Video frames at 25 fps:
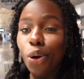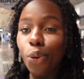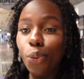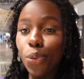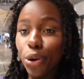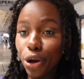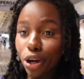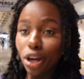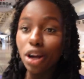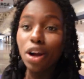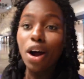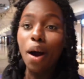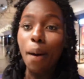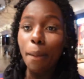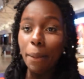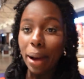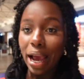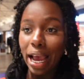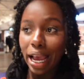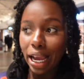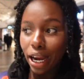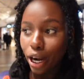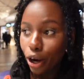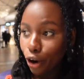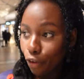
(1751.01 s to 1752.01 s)
We're gonna come
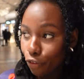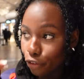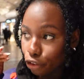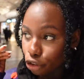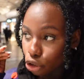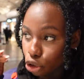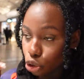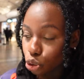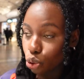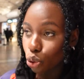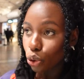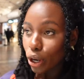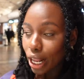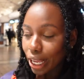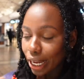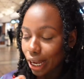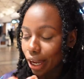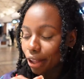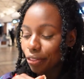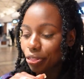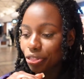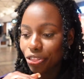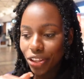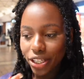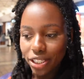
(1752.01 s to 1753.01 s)
back for sure. Like,
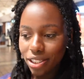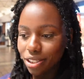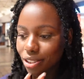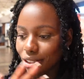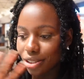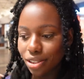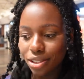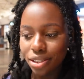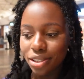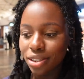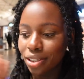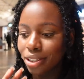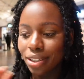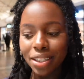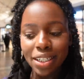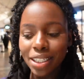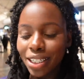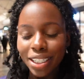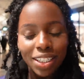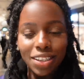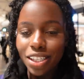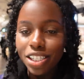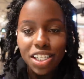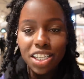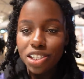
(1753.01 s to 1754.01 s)
this
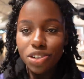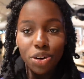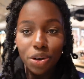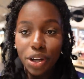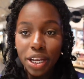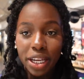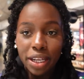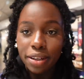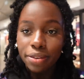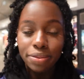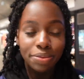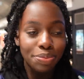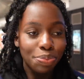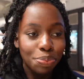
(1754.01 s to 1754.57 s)
is not it.